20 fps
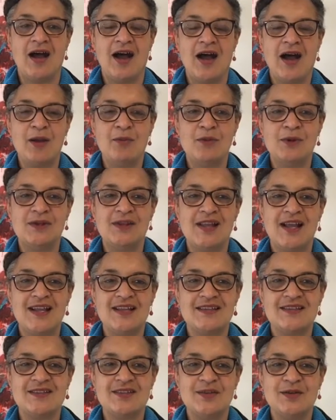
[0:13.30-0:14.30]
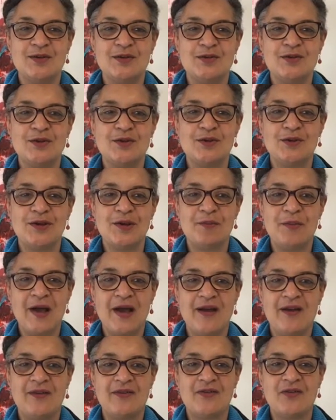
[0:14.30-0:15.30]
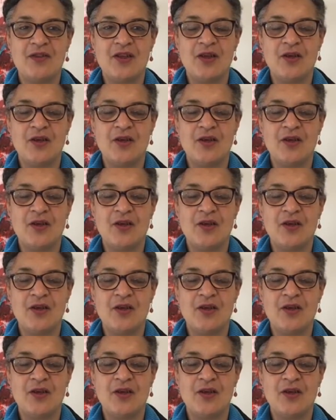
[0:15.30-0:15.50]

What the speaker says: I would like to talk about